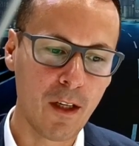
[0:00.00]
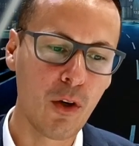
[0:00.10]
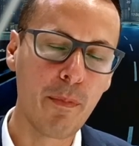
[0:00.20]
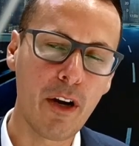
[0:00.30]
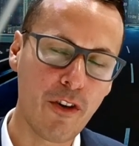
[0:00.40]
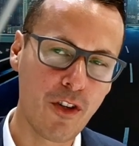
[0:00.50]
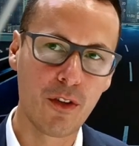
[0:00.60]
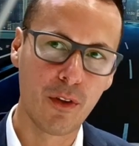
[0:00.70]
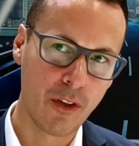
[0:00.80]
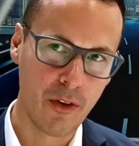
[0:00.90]
In
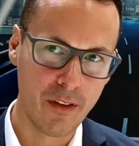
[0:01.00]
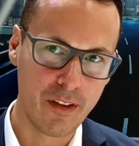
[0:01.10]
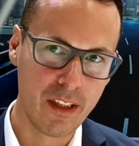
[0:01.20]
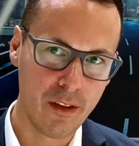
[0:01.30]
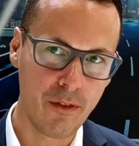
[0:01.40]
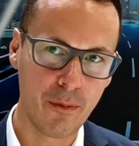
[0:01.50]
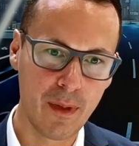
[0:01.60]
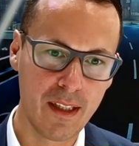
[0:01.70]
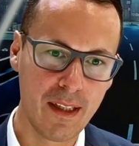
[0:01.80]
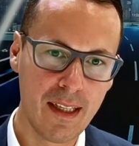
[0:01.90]
comparison to the current series,
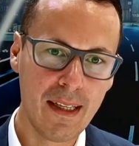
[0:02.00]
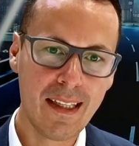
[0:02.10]
we